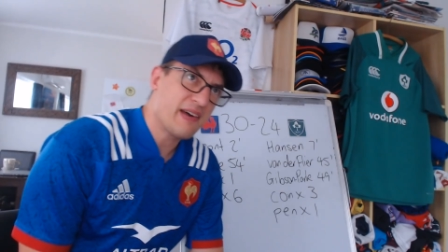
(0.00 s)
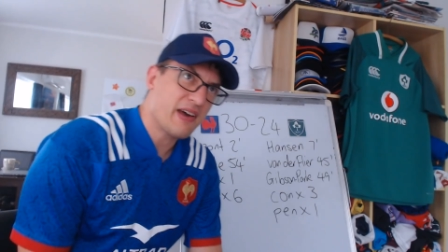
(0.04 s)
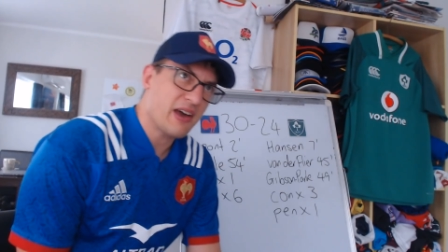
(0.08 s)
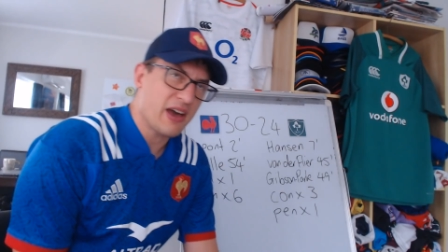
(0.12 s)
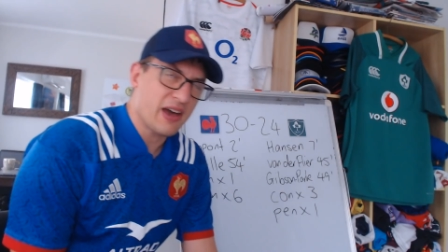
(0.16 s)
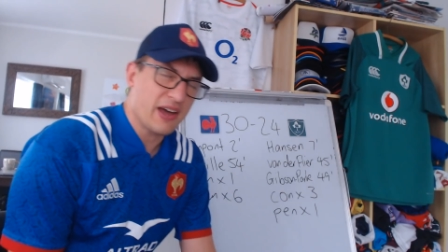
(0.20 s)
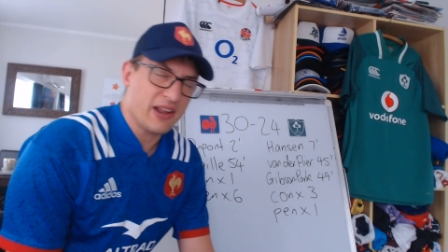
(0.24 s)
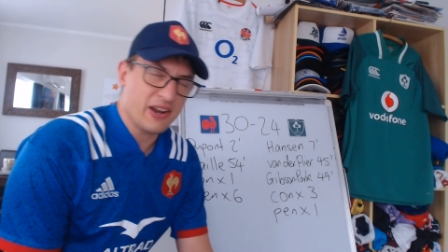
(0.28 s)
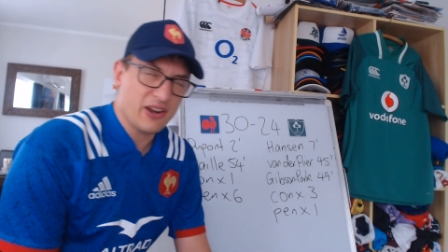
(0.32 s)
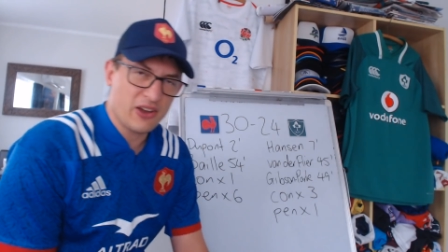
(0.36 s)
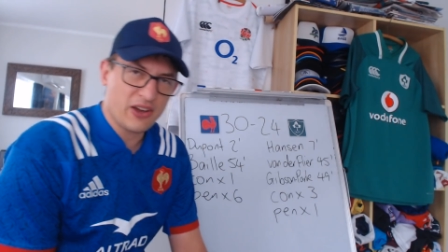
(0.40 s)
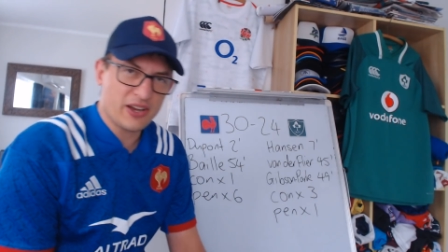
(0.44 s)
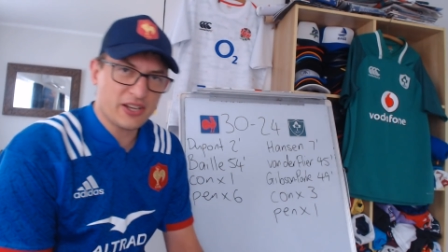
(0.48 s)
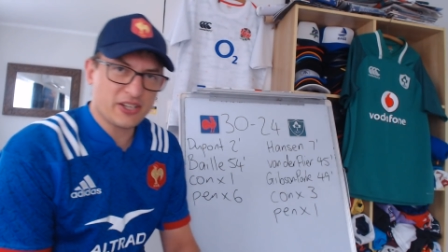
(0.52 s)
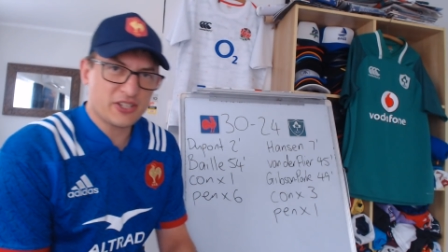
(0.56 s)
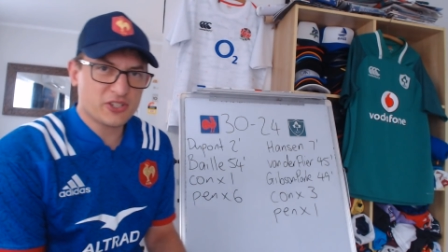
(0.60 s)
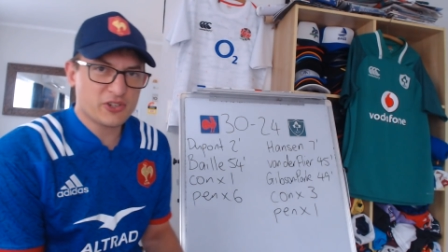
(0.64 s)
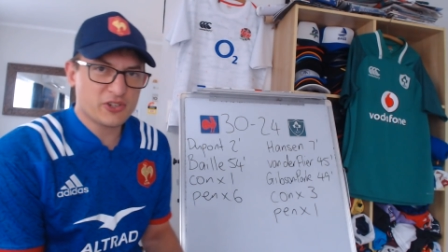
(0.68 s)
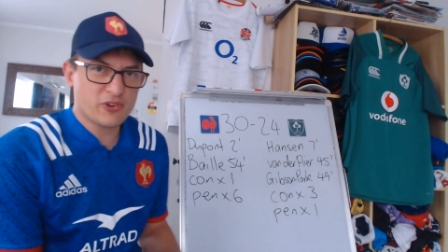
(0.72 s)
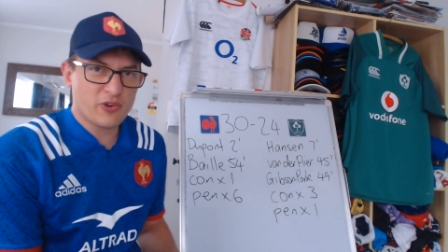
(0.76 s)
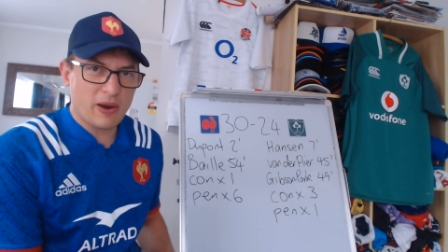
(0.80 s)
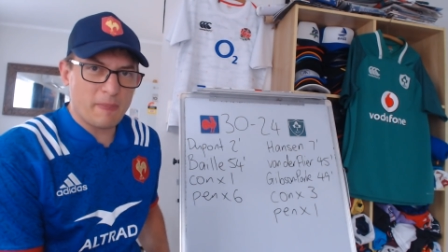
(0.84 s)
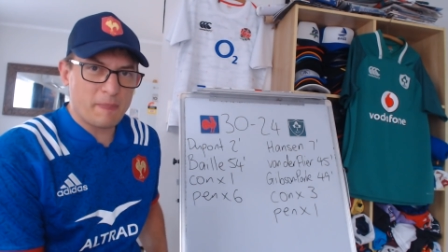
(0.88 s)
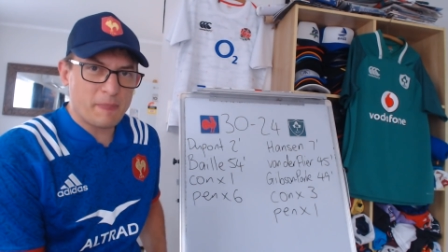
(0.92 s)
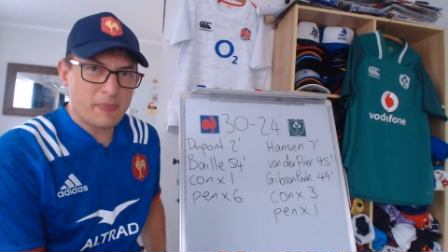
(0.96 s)
a nice
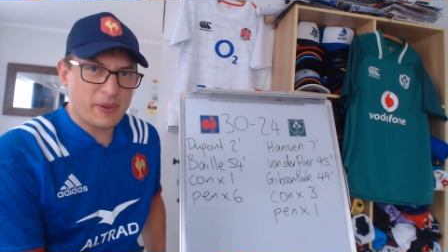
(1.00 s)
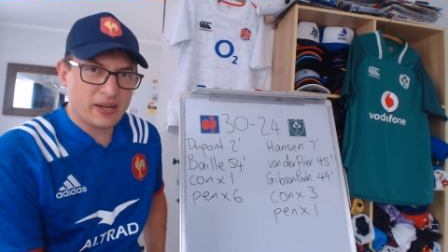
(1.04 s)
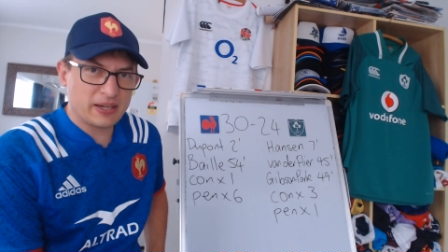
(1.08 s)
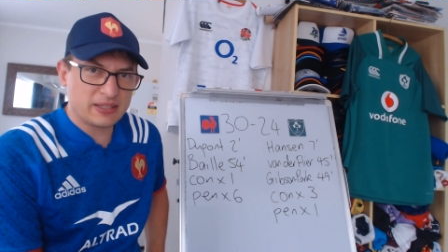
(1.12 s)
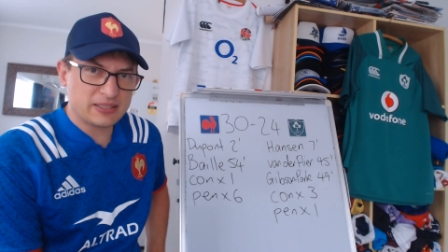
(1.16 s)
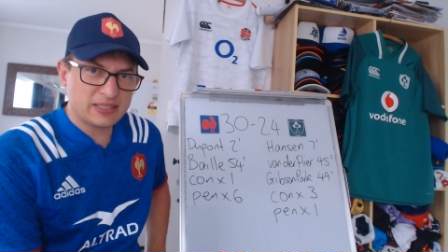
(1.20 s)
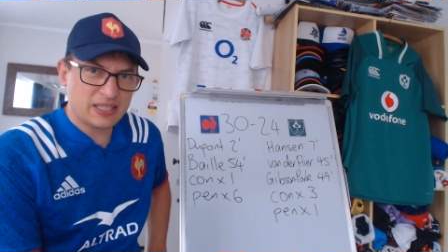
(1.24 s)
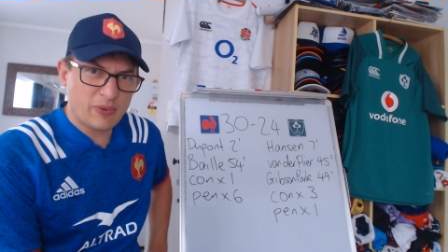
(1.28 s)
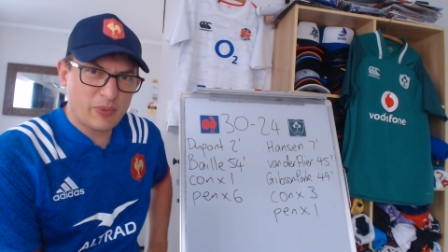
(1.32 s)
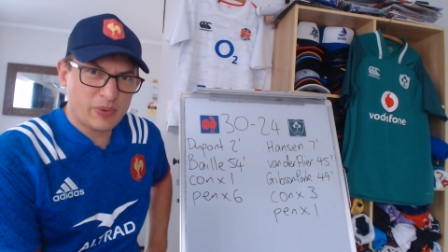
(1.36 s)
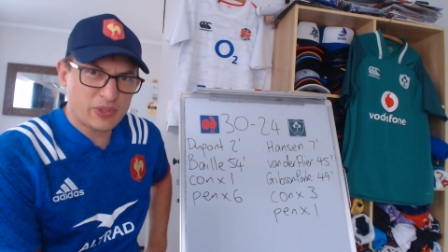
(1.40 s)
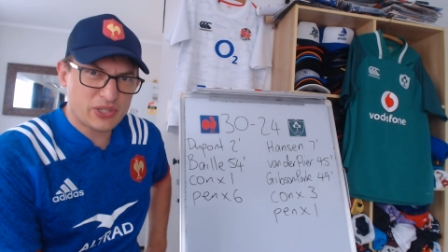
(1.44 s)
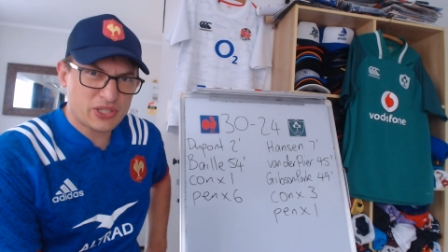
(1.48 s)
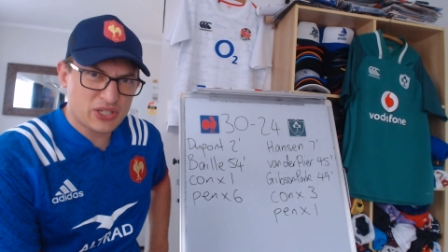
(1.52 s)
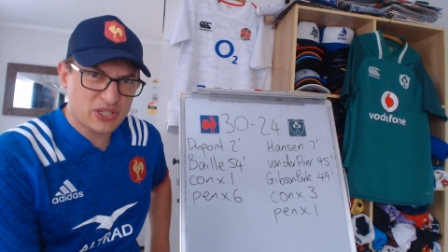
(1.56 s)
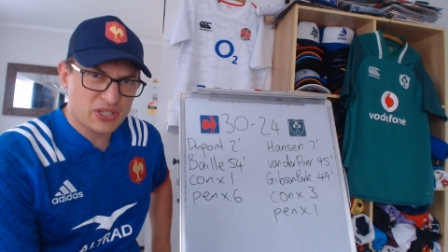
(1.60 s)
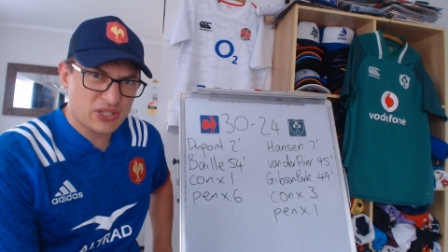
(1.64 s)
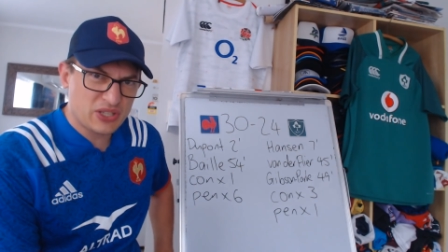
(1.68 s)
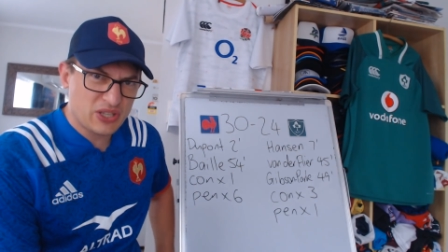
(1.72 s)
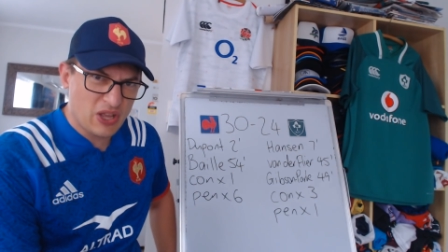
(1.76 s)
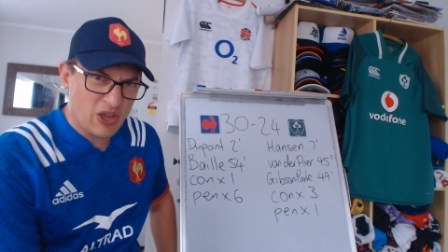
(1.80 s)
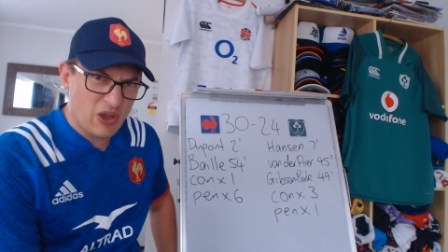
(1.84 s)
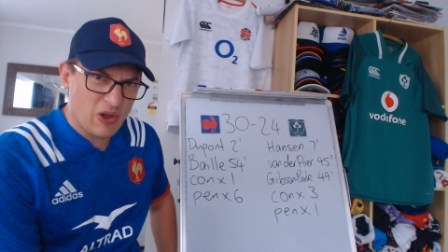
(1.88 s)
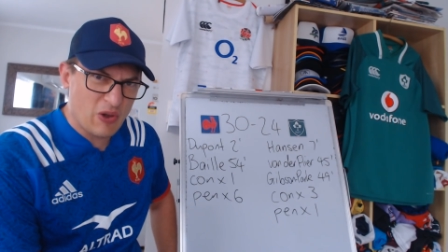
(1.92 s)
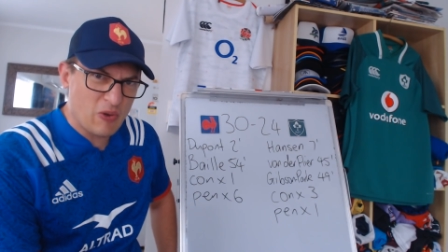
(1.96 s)
scrum penalty, which is
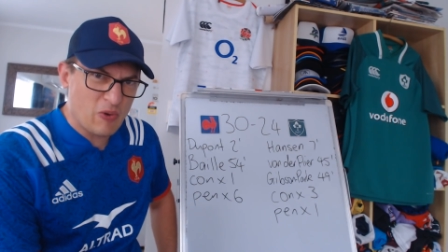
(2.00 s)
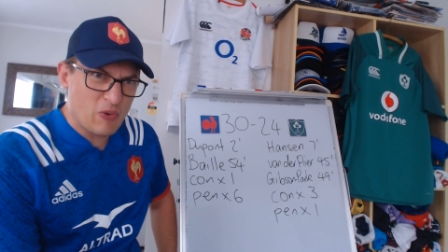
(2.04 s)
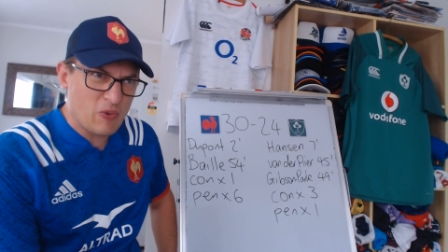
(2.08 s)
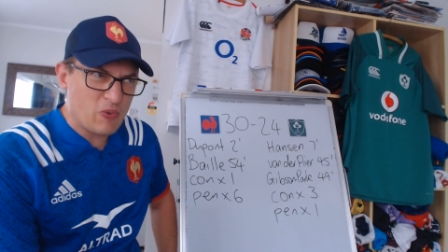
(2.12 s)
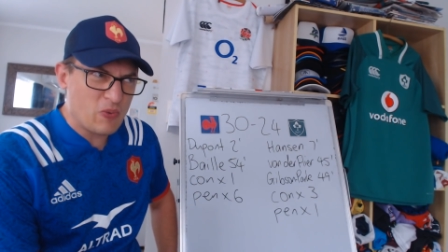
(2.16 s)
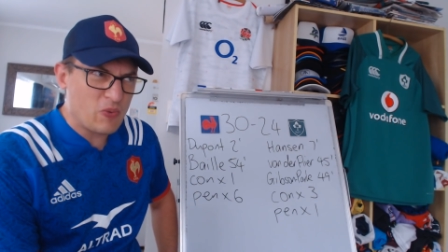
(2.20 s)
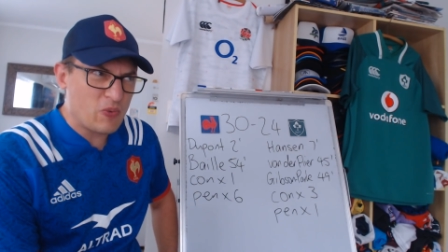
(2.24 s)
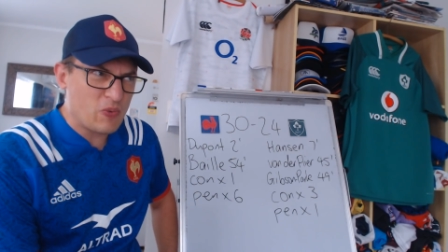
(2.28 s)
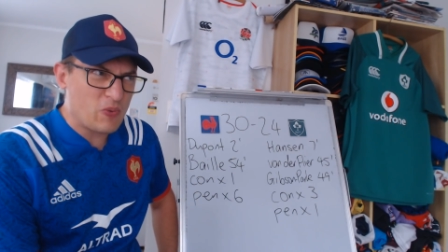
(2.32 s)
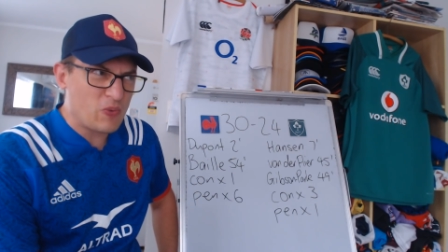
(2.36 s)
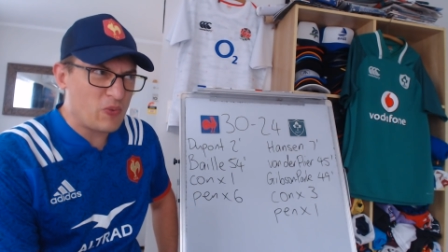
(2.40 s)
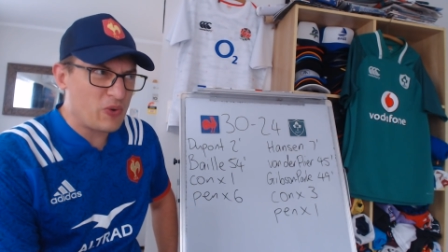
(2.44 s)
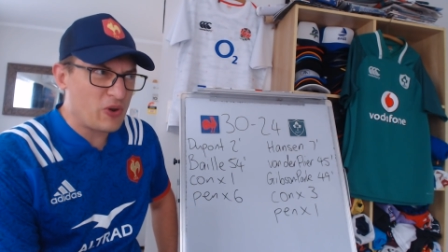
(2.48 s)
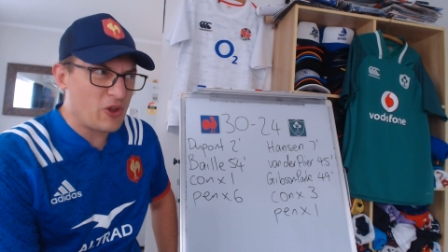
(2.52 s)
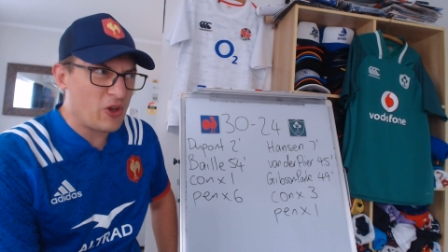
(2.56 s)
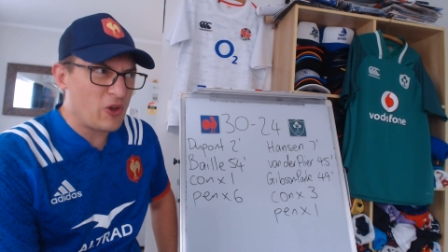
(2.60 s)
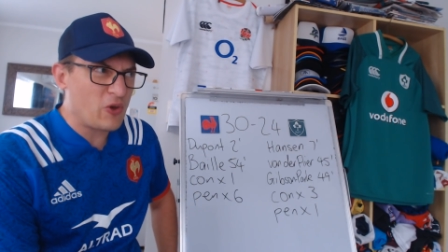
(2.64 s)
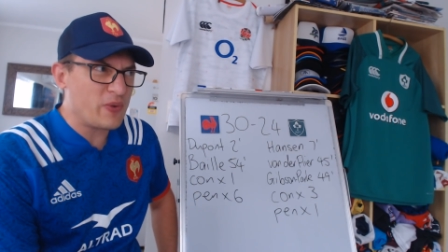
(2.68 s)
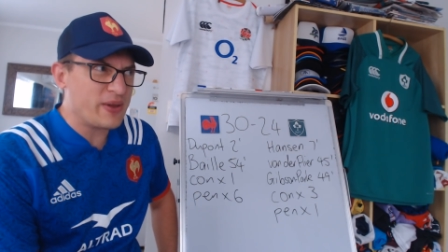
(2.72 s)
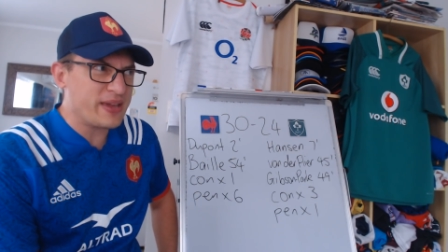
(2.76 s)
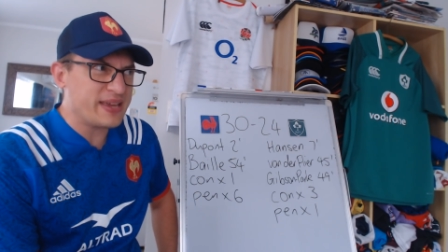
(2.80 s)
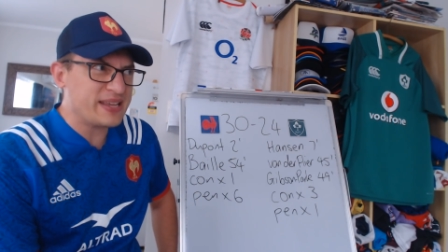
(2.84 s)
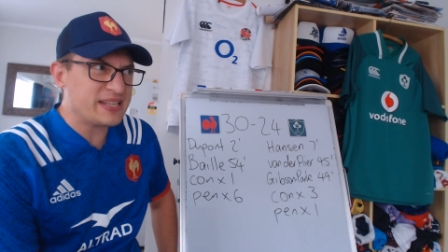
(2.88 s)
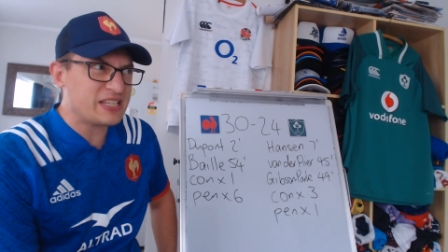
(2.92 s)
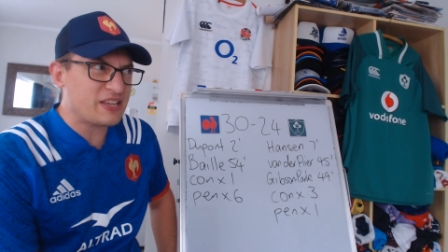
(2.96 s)
no
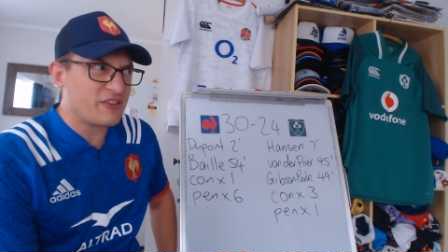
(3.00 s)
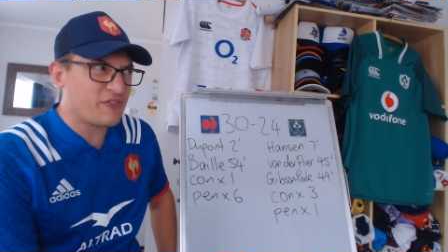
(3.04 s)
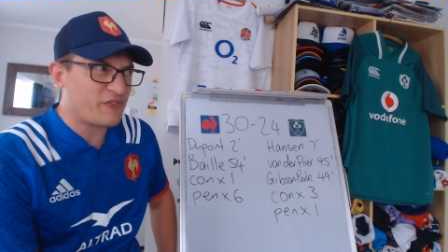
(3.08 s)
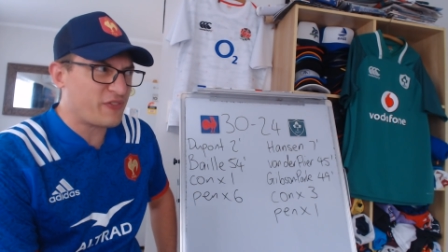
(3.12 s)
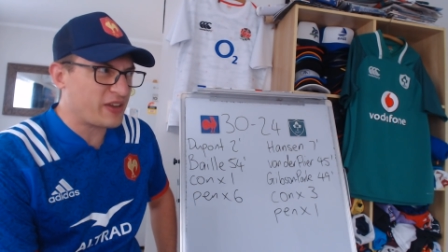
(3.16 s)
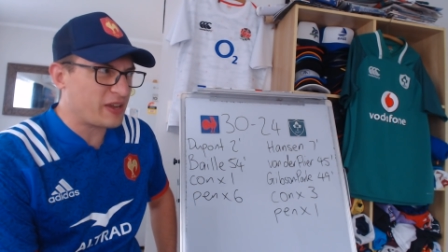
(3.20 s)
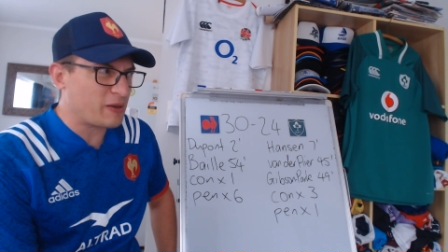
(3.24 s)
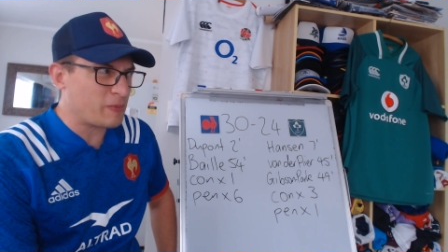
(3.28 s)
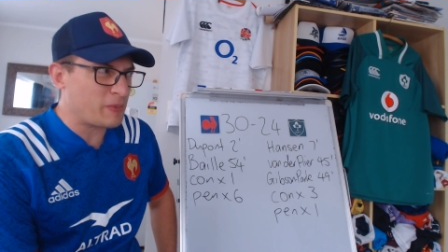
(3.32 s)
easy feat.